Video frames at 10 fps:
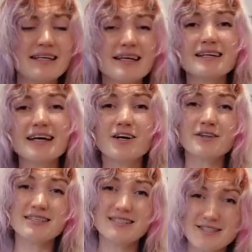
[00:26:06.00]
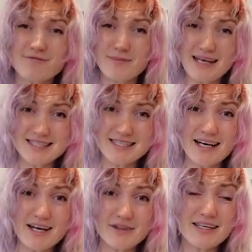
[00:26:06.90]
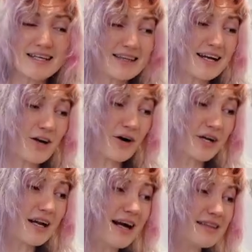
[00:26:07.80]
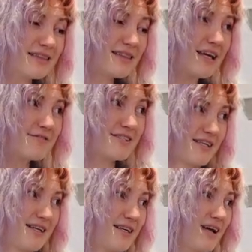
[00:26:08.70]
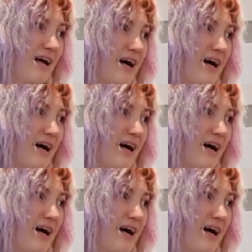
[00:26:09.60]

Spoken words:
year that I got this, this is from Yes Style. The year that I got it, I lived in it.